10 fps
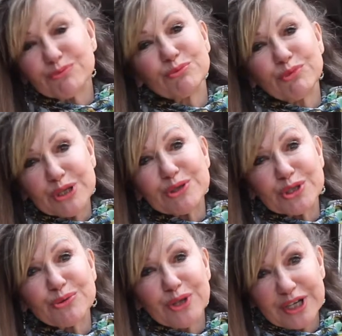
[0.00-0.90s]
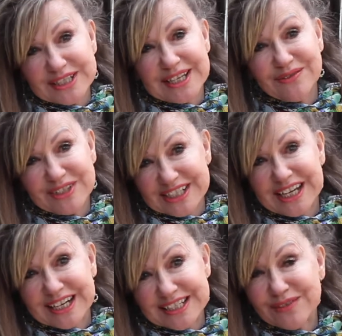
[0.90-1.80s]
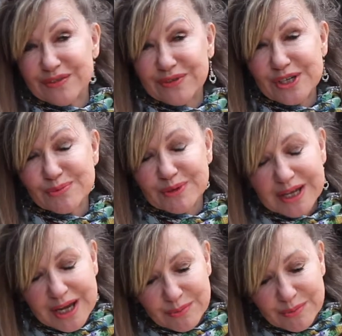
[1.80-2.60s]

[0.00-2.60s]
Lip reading: we used to work, David Fleeshman,